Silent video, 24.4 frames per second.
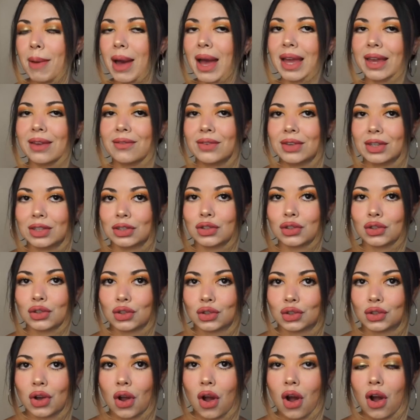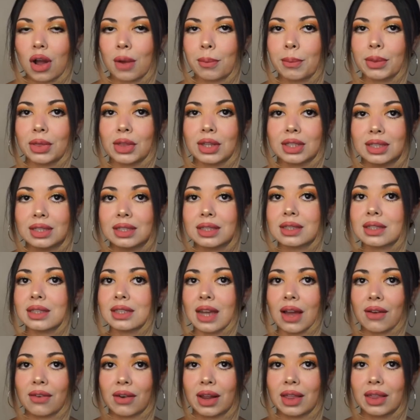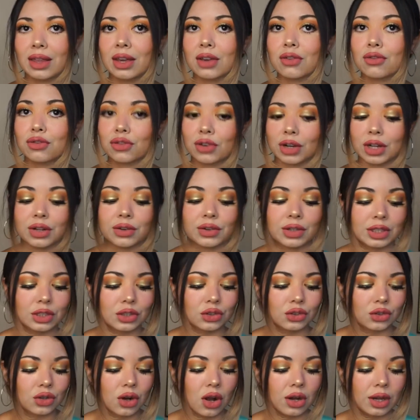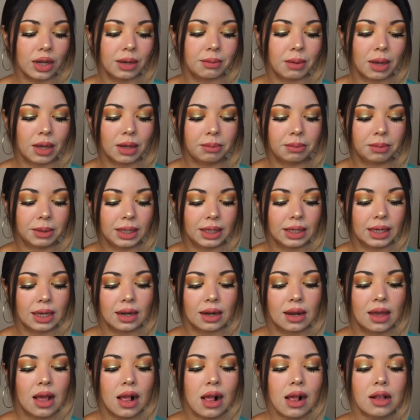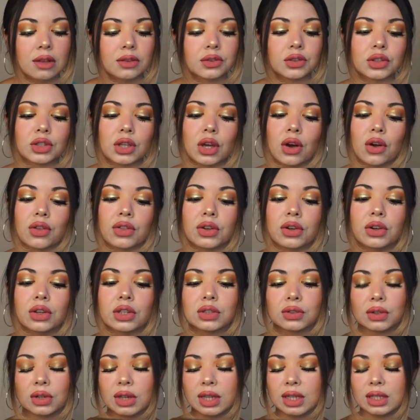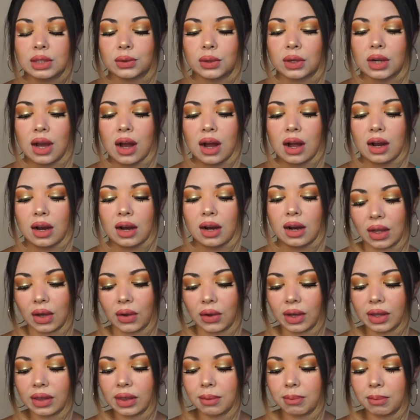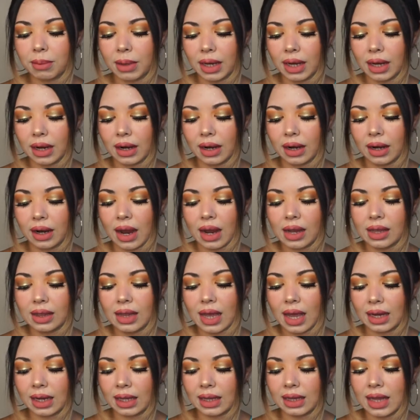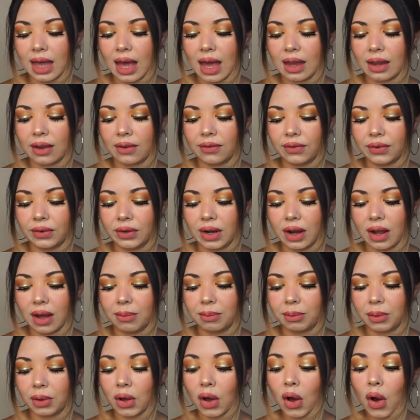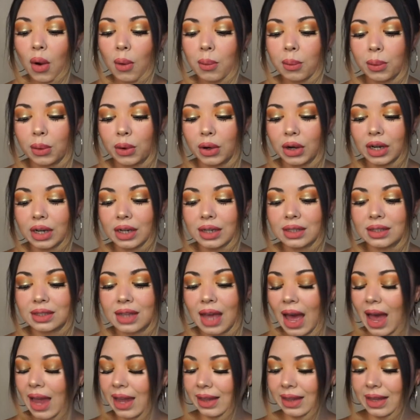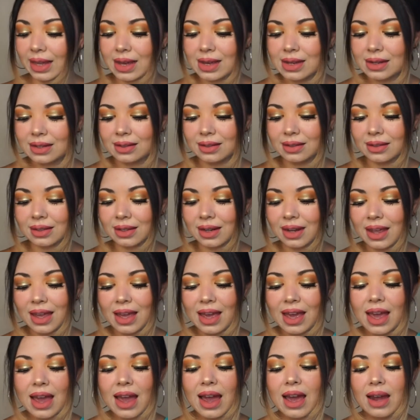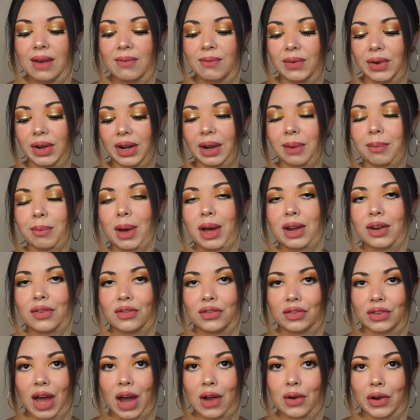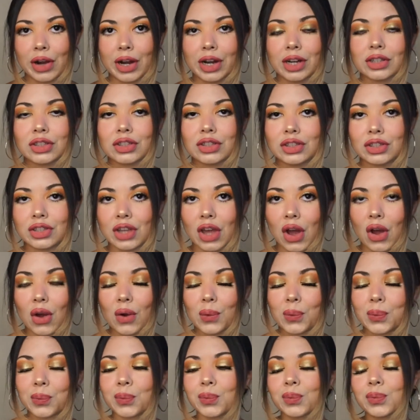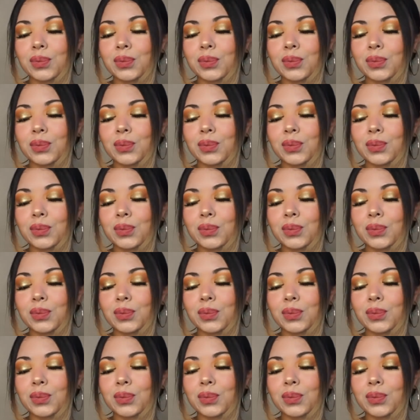might be strong, but this is definitely really strong in my opinion. So the notes for this one are Coco de Mer, Ylang Ylang from Comoros Island, and bergamot flower. So